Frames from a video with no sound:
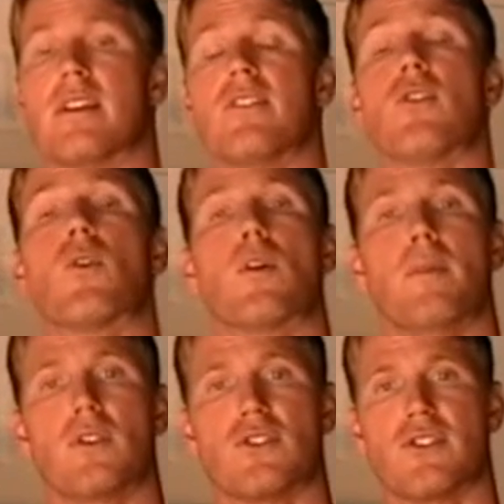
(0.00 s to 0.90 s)
Get your
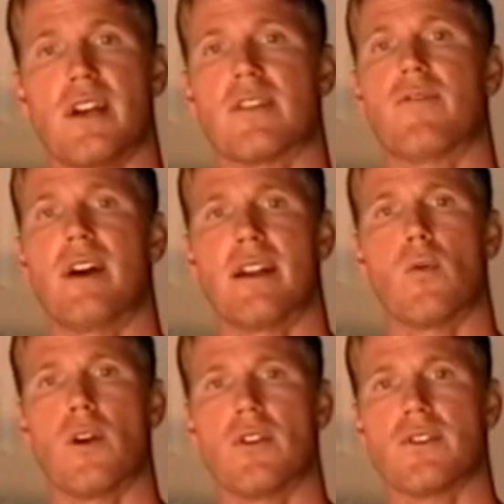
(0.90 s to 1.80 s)
hormones checked. Find
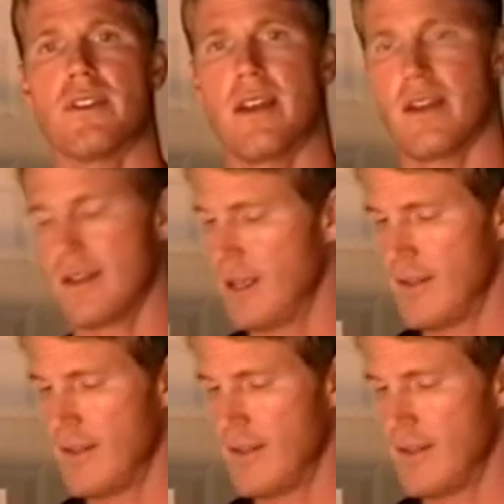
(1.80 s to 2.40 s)
out where you stand.